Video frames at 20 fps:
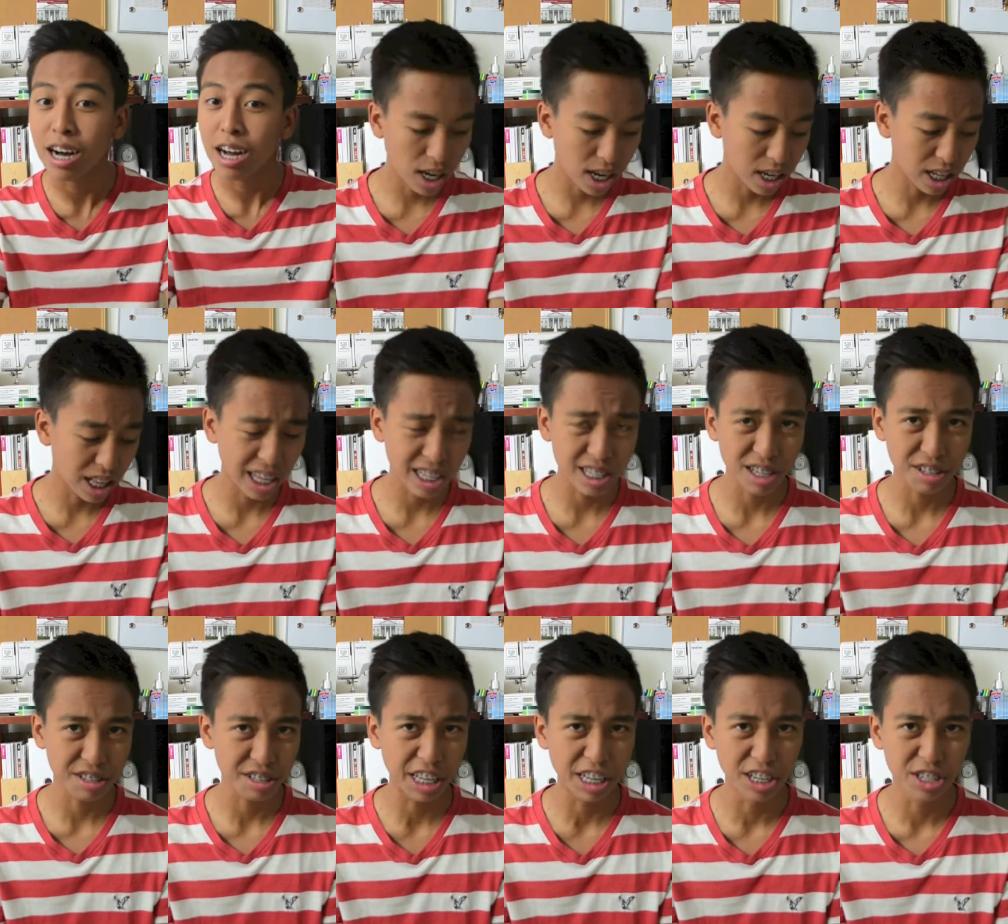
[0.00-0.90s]
And like
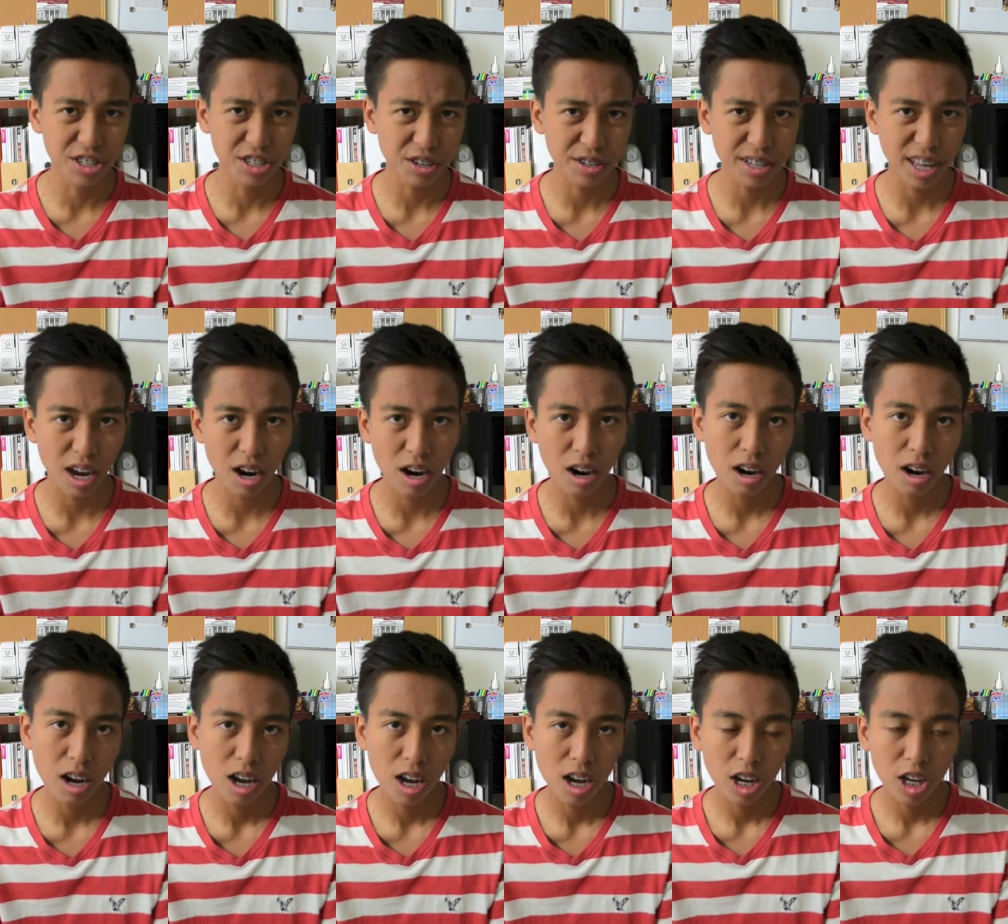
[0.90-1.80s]
the teacher
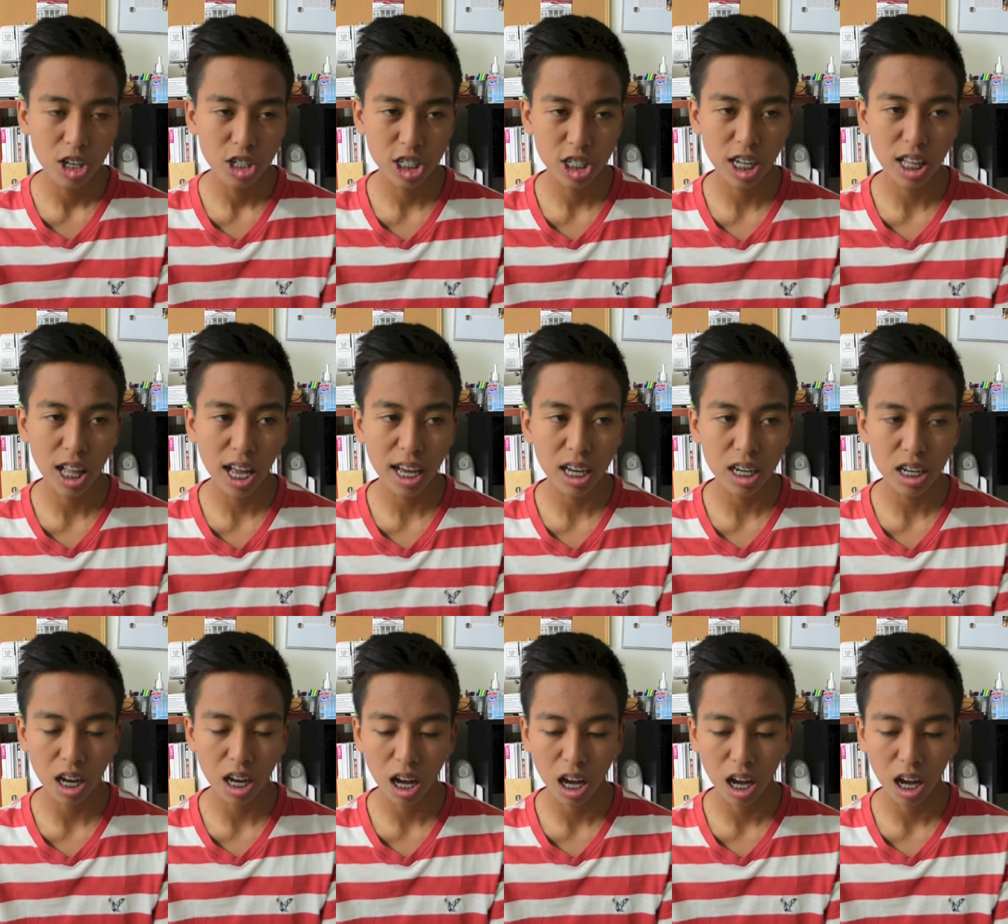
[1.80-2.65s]
there, she like